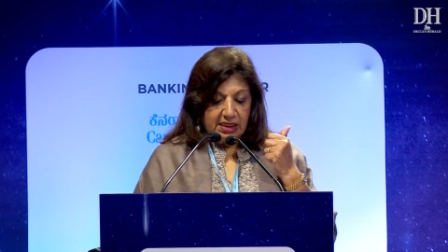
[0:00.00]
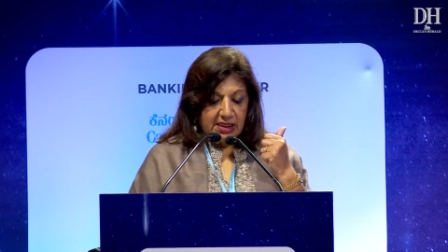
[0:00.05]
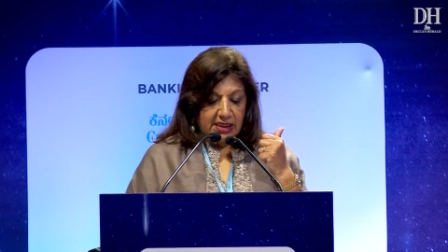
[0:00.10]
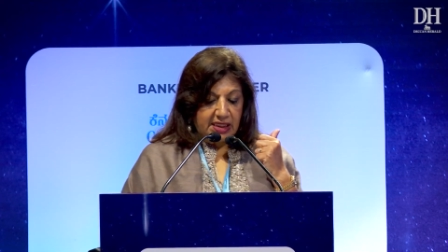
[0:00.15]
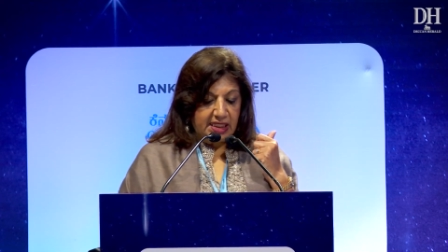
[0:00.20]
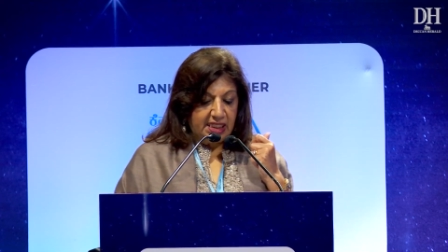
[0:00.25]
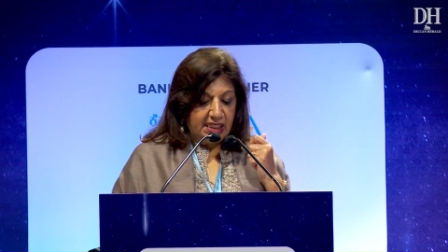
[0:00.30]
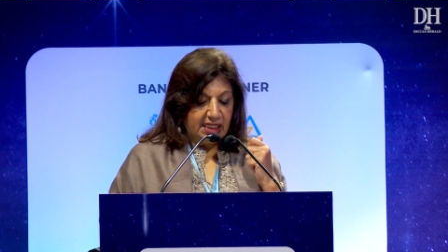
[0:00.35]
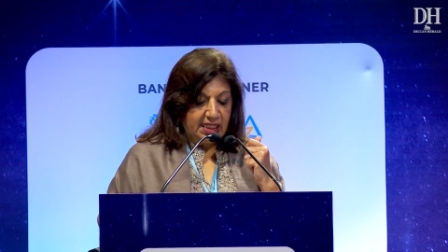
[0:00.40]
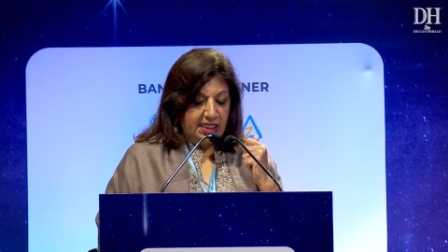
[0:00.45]

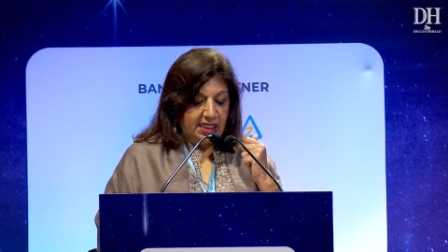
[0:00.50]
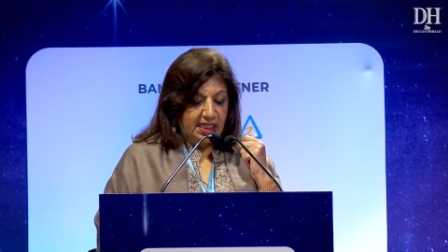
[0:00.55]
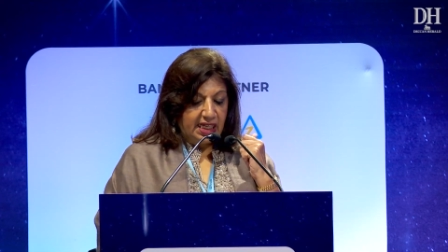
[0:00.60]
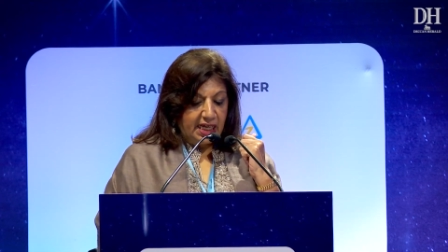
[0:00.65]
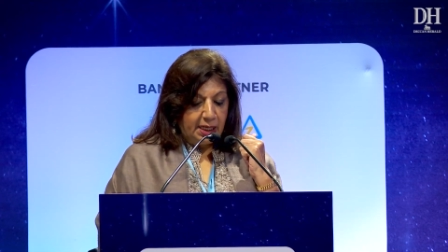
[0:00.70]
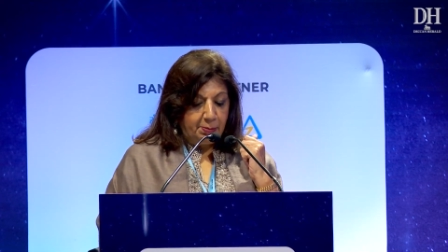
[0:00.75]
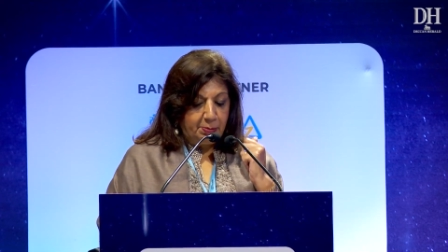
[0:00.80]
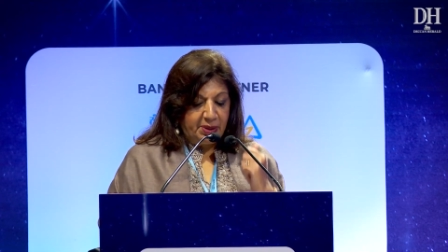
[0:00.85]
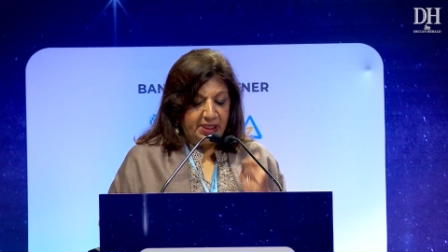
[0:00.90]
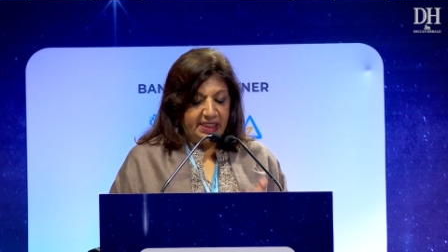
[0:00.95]
the
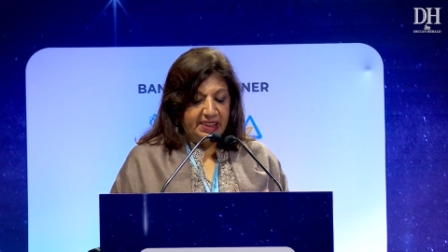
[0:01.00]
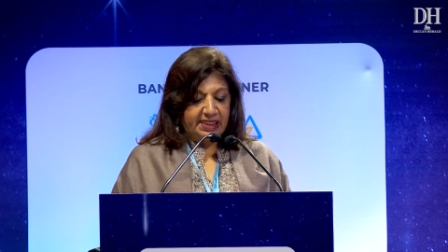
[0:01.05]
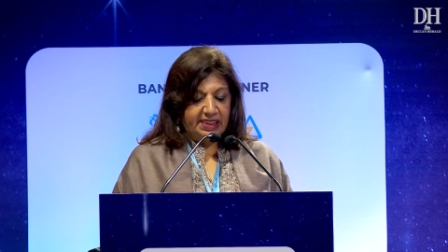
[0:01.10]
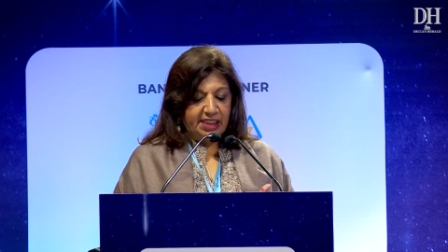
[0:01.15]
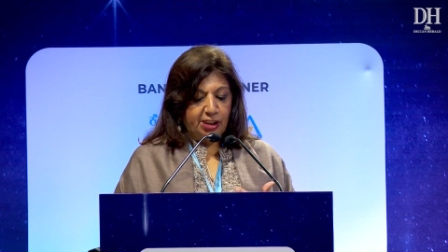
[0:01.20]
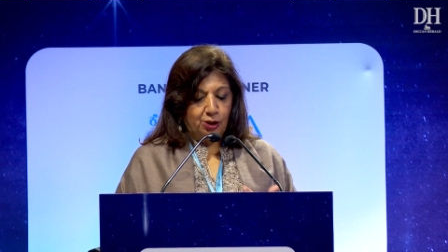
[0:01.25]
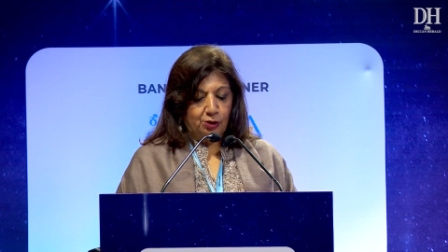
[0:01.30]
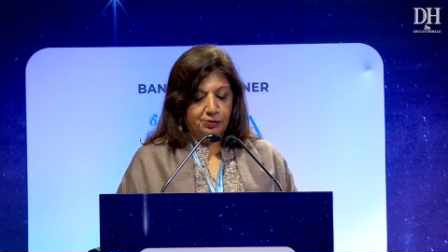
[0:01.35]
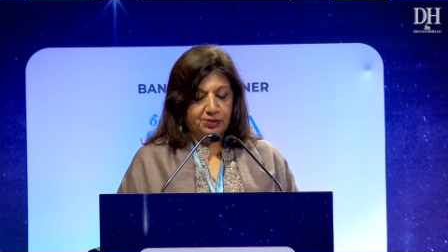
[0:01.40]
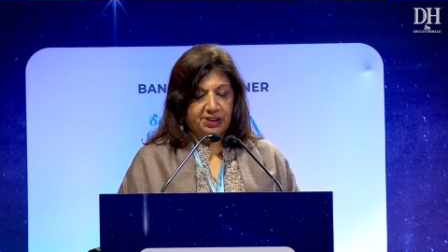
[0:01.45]

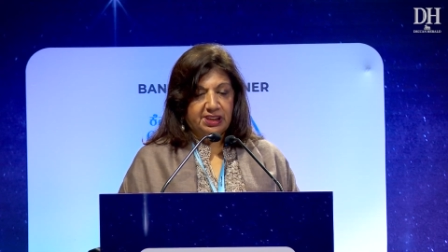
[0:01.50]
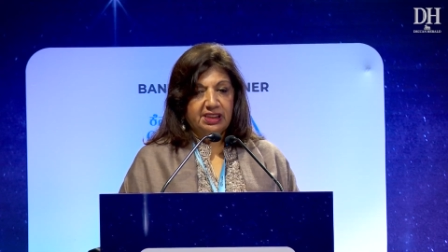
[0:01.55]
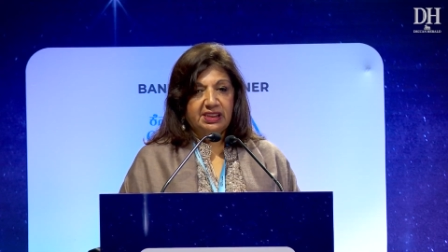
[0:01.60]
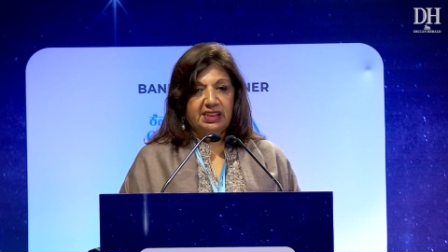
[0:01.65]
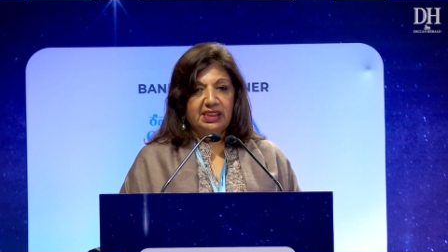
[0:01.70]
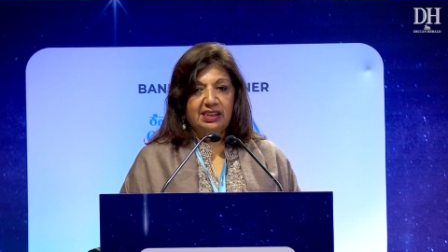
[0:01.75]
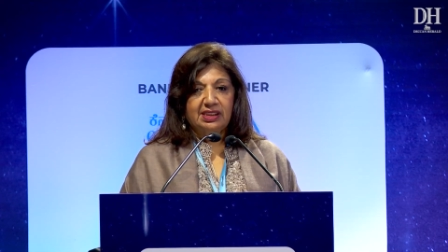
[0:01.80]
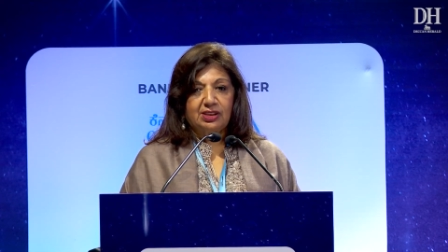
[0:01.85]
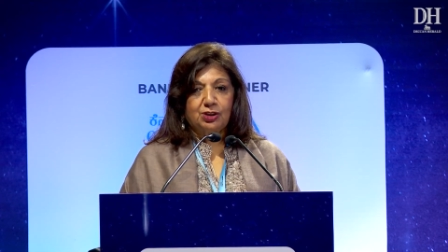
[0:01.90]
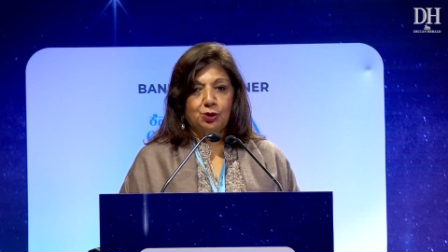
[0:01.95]
ability of
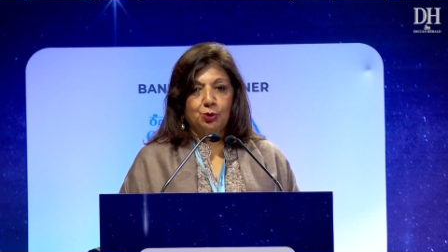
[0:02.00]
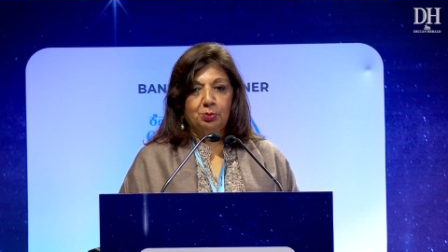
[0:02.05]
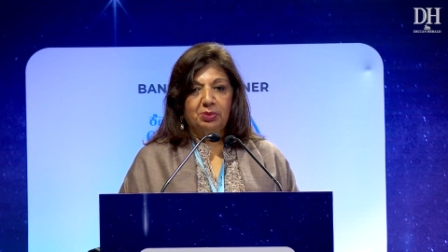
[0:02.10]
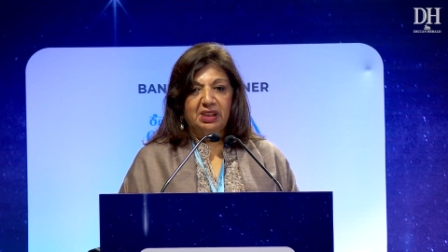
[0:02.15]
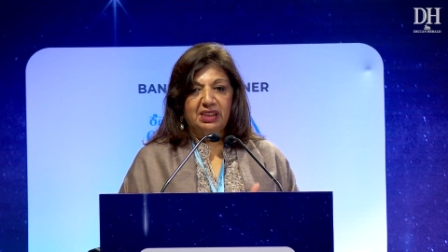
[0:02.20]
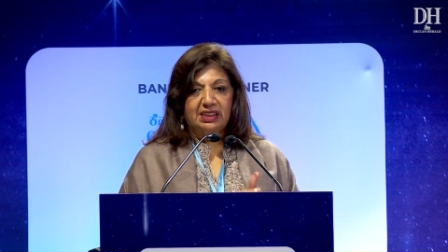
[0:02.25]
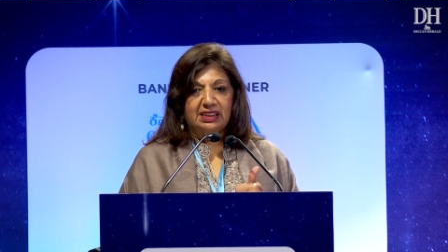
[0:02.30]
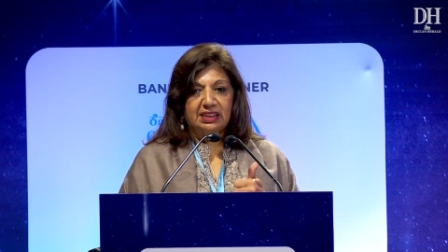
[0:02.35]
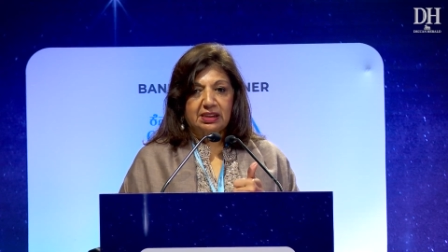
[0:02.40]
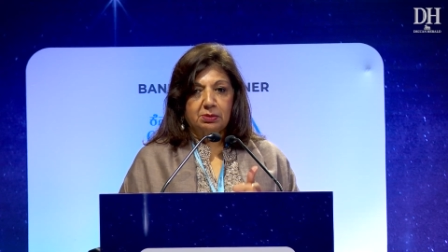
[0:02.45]
cities to
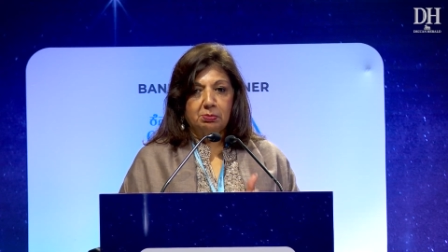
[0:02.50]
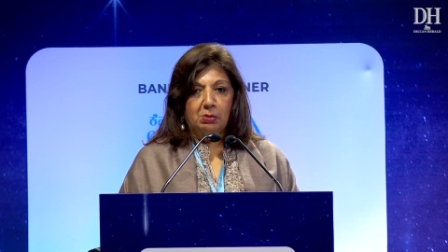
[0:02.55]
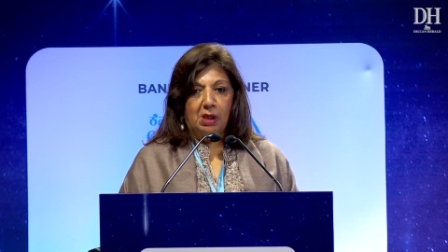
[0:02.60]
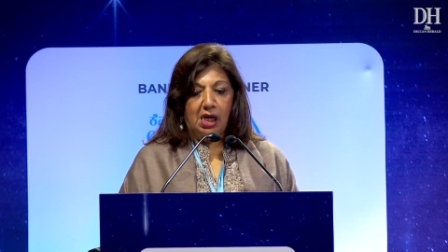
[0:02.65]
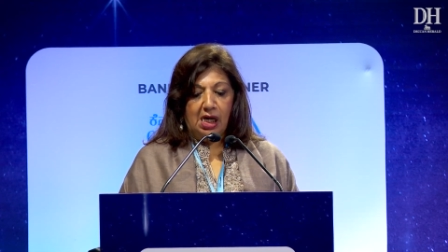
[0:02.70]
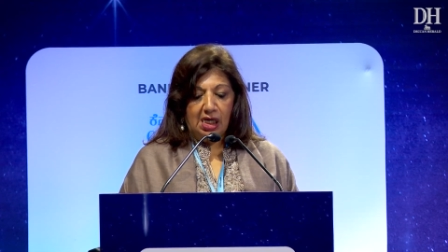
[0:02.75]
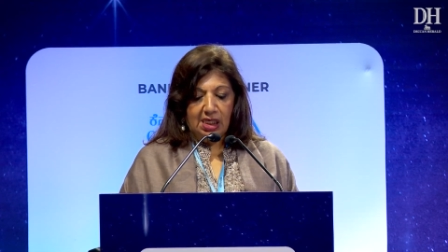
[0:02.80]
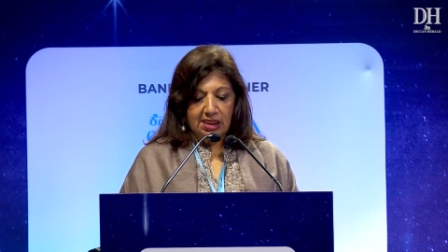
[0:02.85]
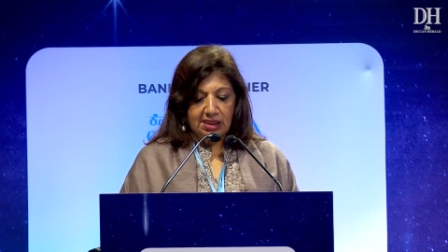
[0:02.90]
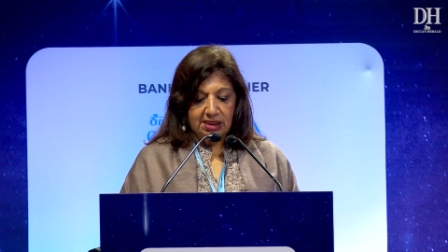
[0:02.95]
be
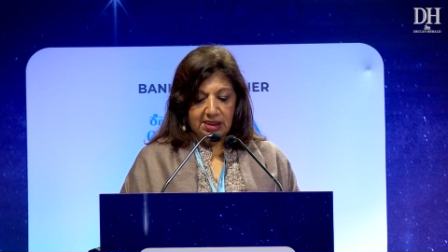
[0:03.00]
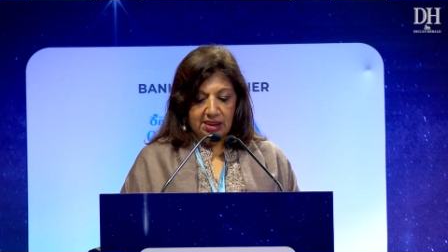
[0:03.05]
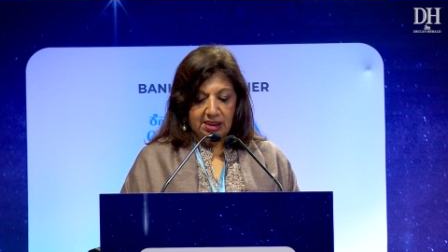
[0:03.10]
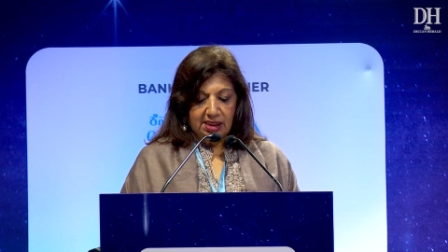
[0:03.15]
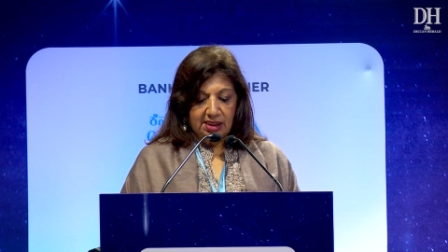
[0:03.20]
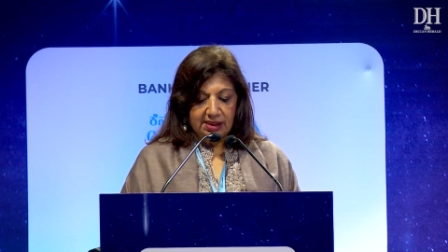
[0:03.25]
smart,